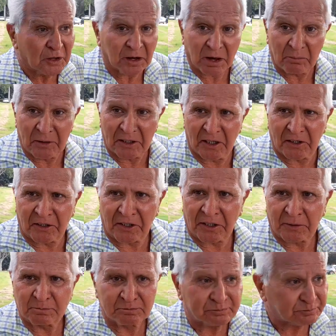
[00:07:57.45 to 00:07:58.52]
Immediately,
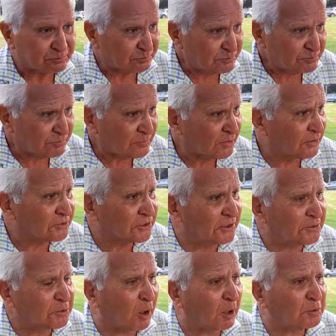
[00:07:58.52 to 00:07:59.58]
she
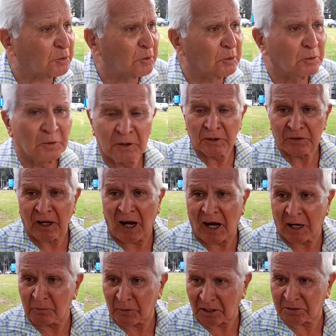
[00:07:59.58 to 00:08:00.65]
talked to the
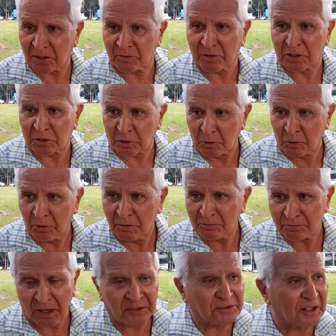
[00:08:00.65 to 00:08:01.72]
headmaster of the school
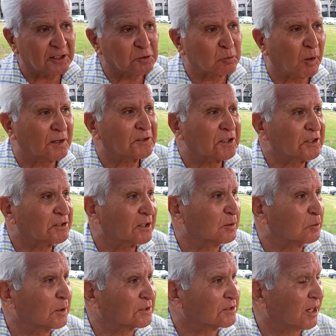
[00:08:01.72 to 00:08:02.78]
that there is one teacher
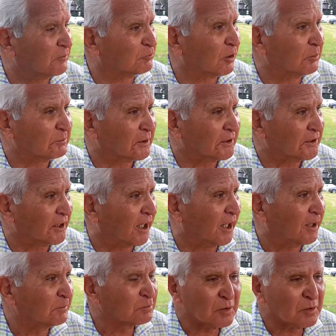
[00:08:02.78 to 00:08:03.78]
who has come from India